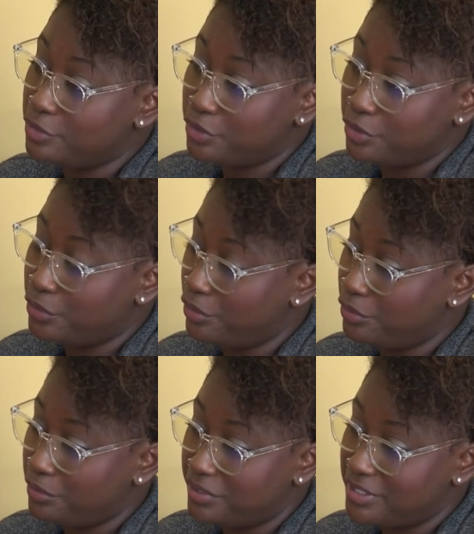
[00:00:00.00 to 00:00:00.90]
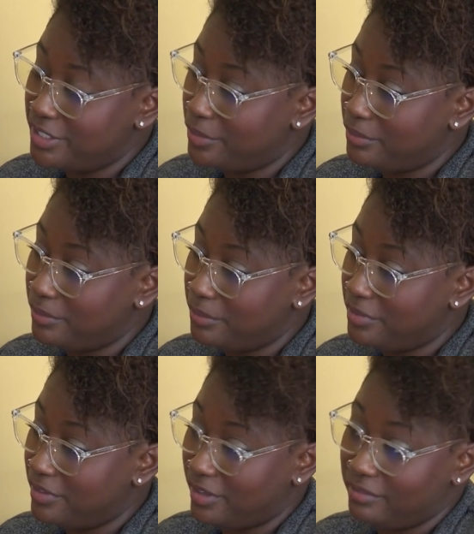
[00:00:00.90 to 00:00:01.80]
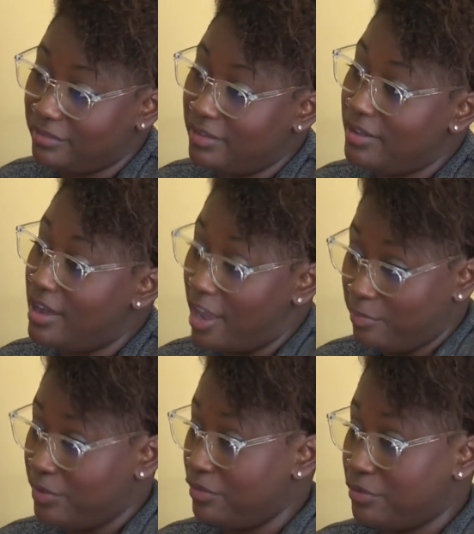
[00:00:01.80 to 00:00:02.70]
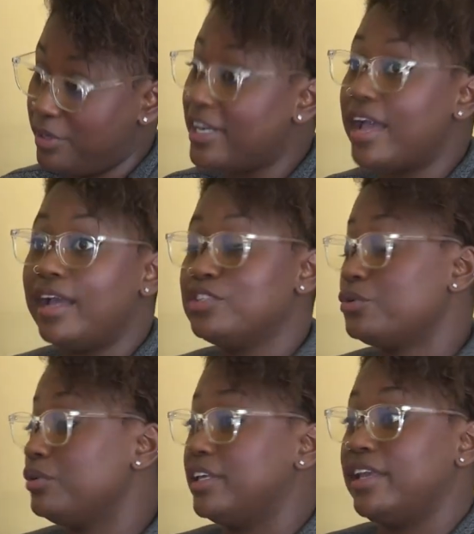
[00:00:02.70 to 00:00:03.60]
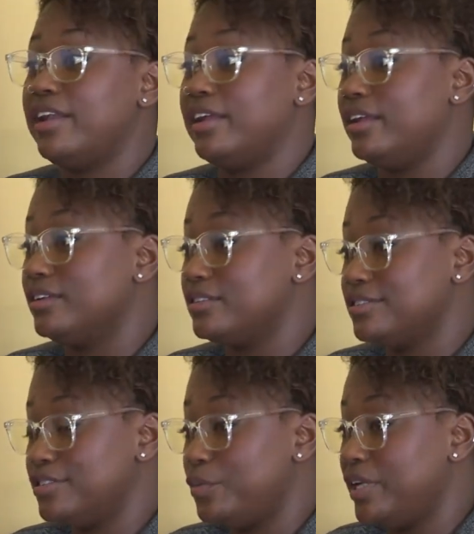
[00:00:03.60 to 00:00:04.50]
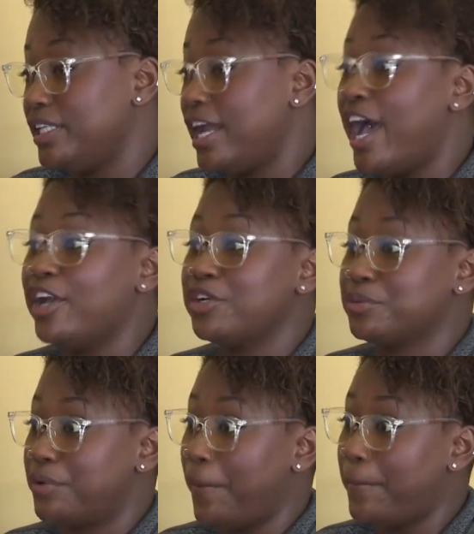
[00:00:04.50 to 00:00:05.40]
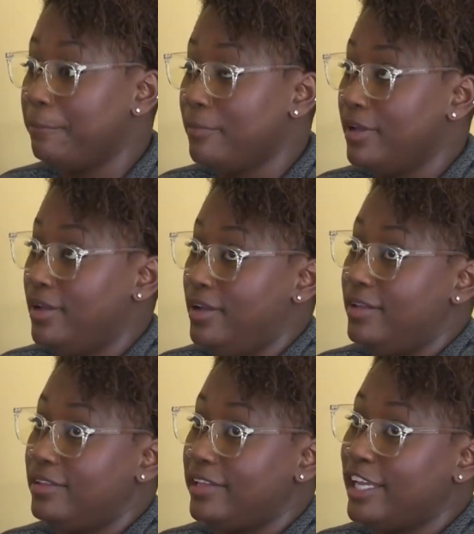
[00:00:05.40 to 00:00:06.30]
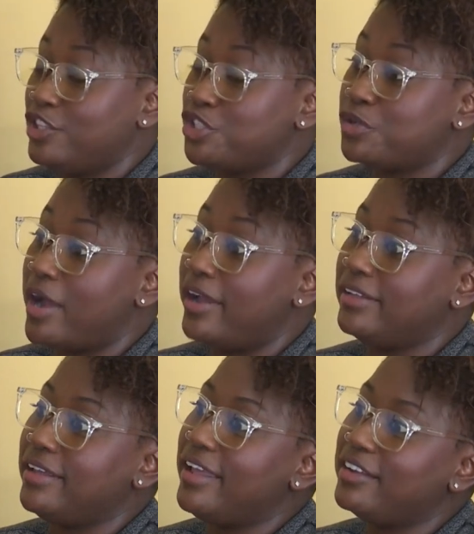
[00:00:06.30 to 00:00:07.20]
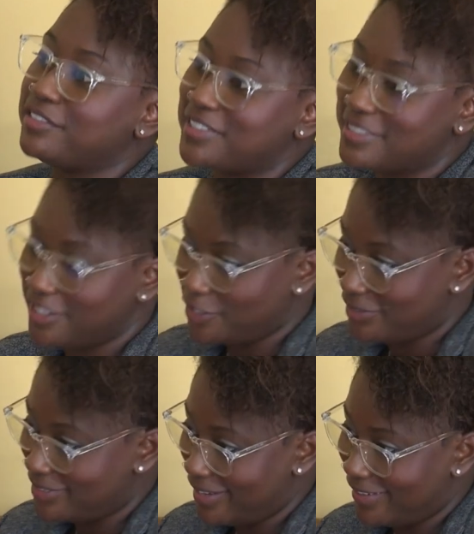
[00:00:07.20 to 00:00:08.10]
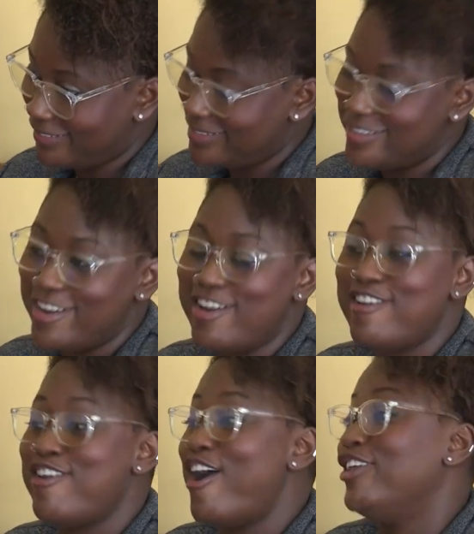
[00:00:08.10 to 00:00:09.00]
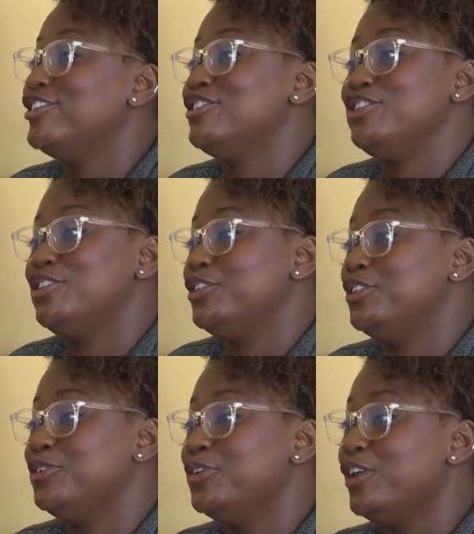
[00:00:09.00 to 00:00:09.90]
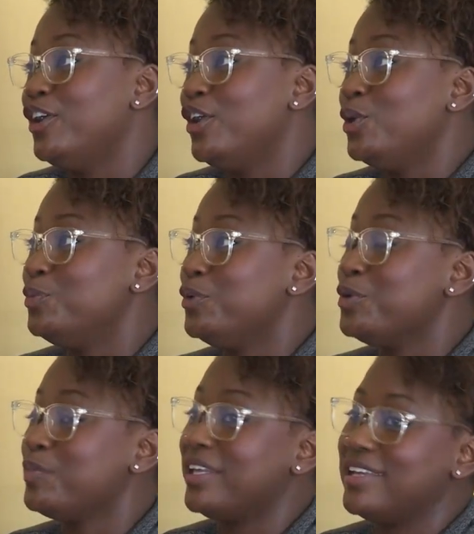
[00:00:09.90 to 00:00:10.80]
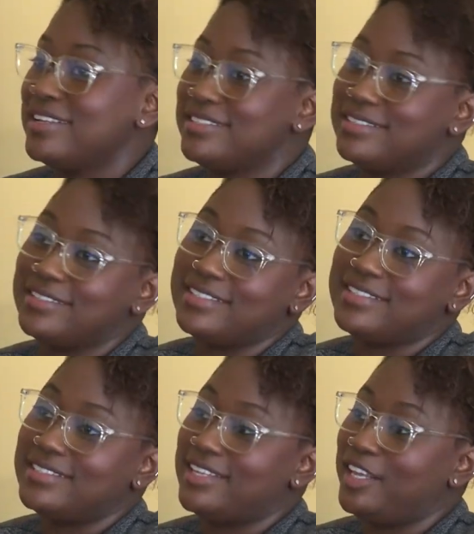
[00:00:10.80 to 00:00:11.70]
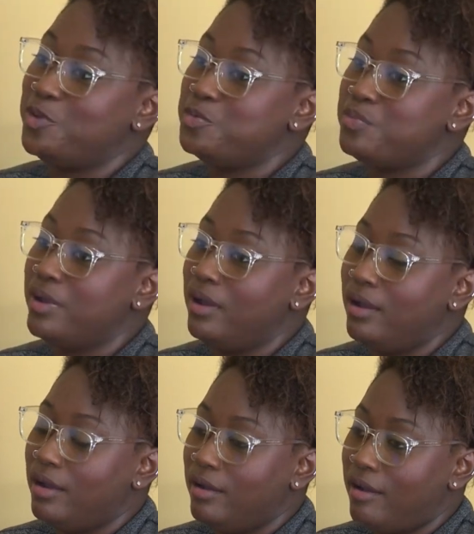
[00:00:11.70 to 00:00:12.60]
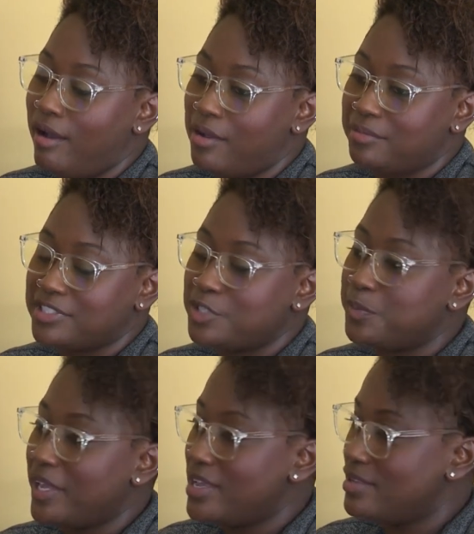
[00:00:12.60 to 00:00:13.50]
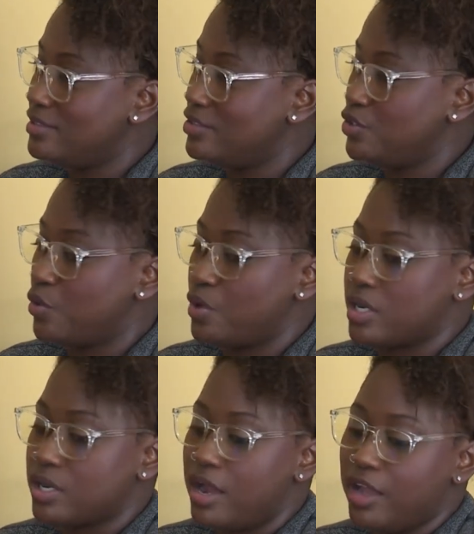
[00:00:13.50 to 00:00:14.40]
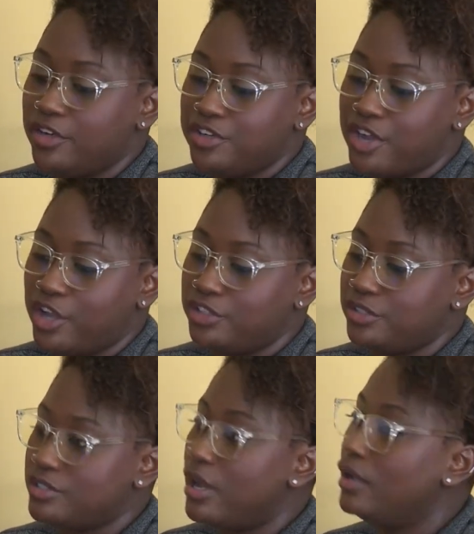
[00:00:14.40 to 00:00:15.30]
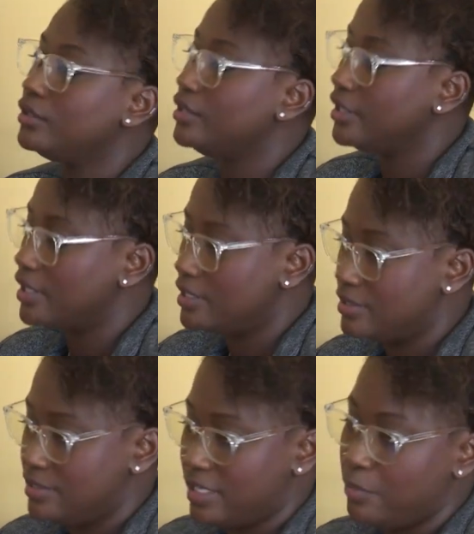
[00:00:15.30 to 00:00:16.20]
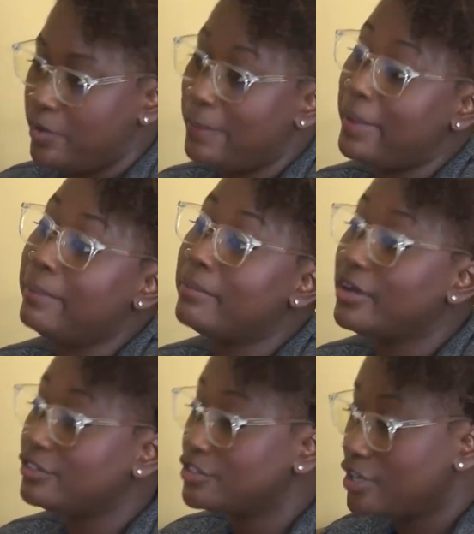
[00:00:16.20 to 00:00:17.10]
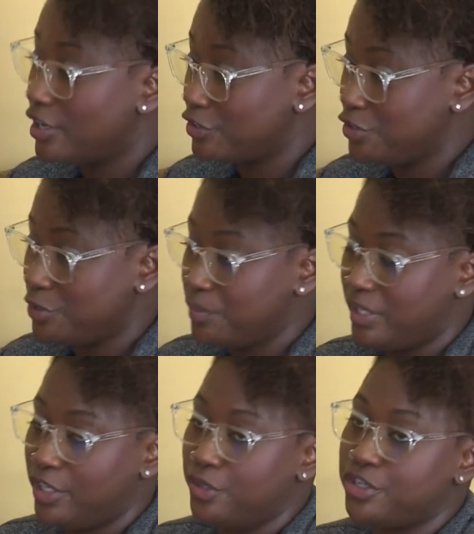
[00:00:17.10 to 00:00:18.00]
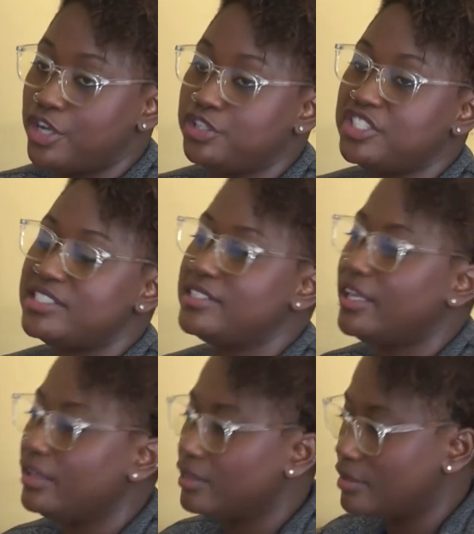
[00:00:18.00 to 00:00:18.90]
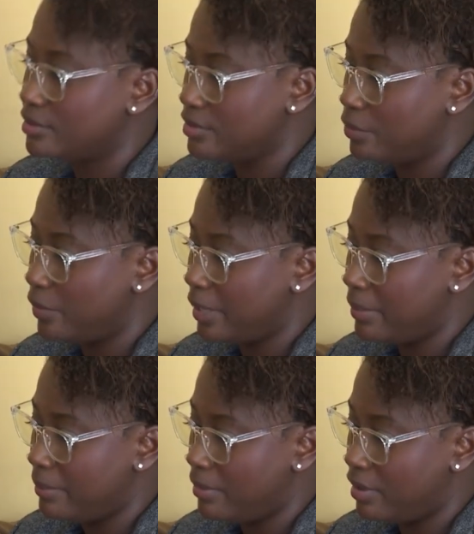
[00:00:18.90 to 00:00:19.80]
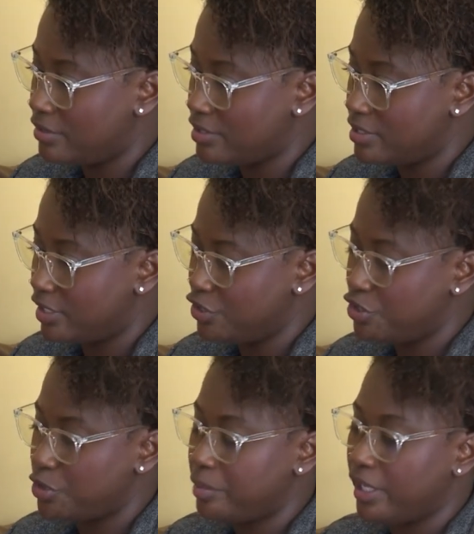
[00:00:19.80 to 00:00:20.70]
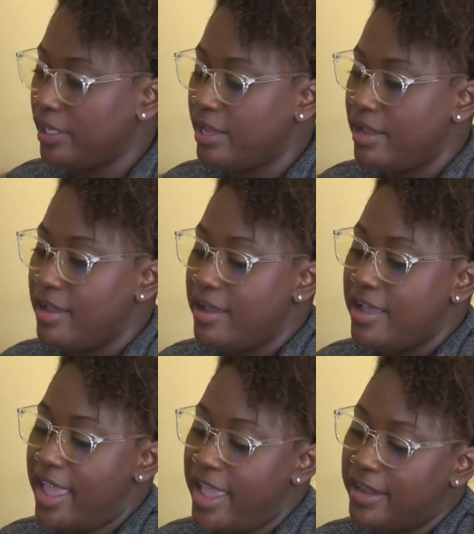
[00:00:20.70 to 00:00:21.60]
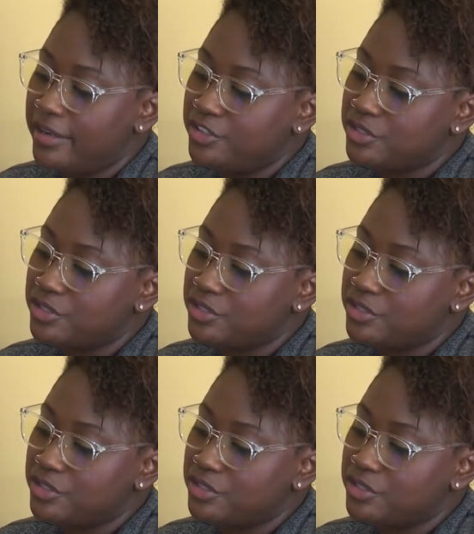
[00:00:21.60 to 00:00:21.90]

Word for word: to go through the same thing i've been through and i, I totally get it because the way that i grew up like i try every single day not to put my kids in the same um, space or mm-hmm. not to talk to the kids the same way my mother talked to me or not mm-hmm. to say things the way my mother said to me and